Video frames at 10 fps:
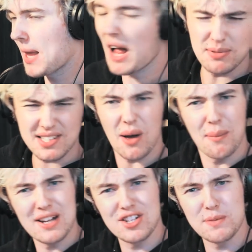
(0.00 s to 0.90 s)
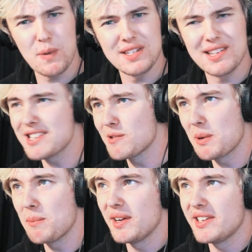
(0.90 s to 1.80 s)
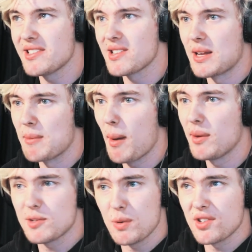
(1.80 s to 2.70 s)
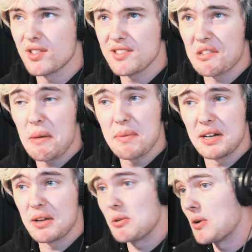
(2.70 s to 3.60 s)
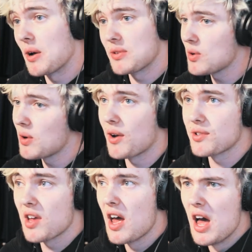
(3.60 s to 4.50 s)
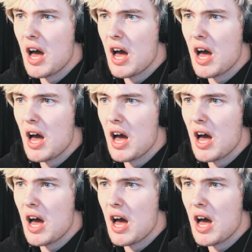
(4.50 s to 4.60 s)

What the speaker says: Yeah, I'm actually surprised there hasn't been BTS in here. Maybe this person doesn't like BTS. Who knows?